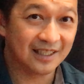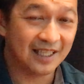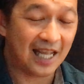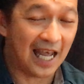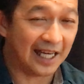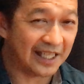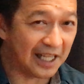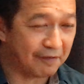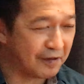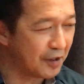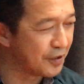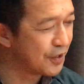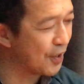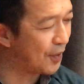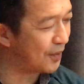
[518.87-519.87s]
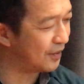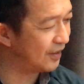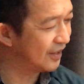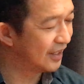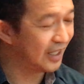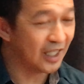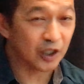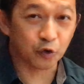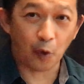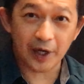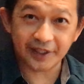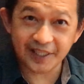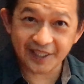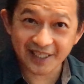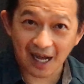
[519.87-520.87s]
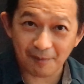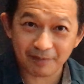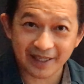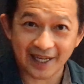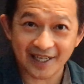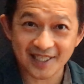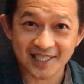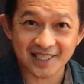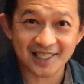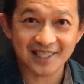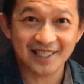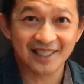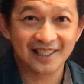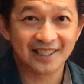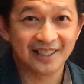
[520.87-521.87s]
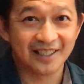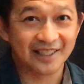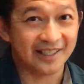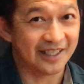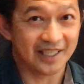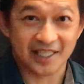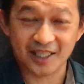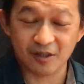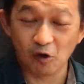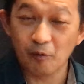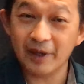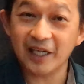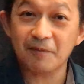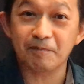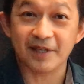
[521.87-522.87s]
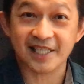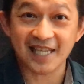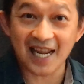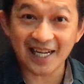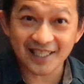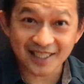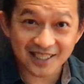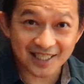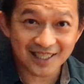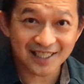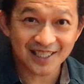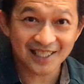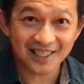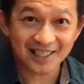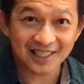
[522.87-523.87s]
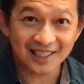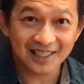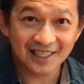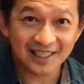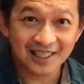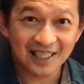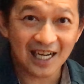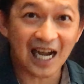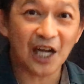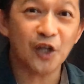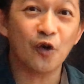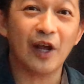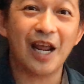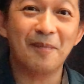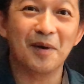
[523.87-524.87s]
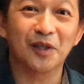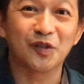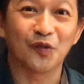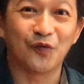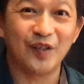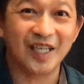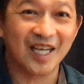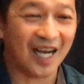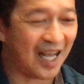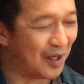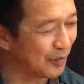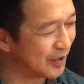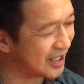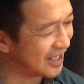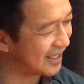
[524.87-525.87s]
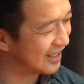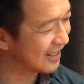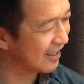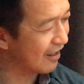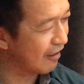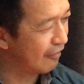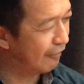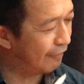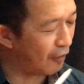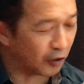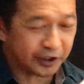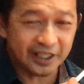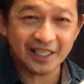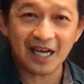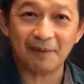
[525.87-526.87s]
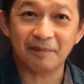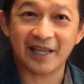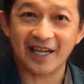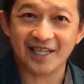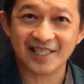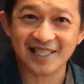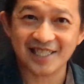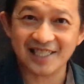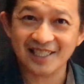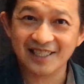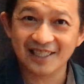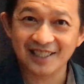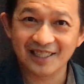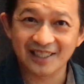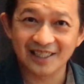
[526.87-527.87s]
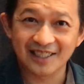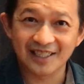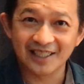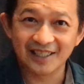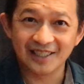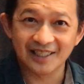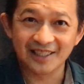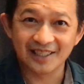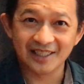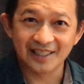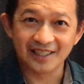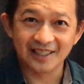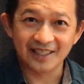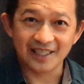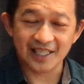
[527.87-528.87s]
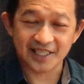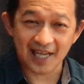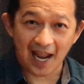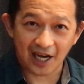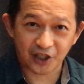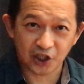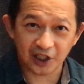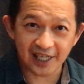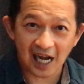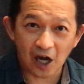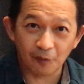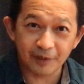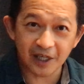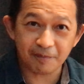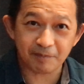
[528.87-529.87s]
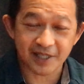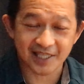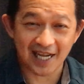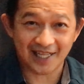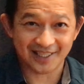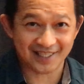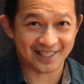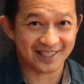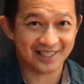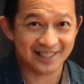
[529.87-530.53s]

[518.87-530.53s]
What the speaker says: And if you know 20 cupcakes is so many percent, are you able to figure out 40 cupcakes is actually how many percent?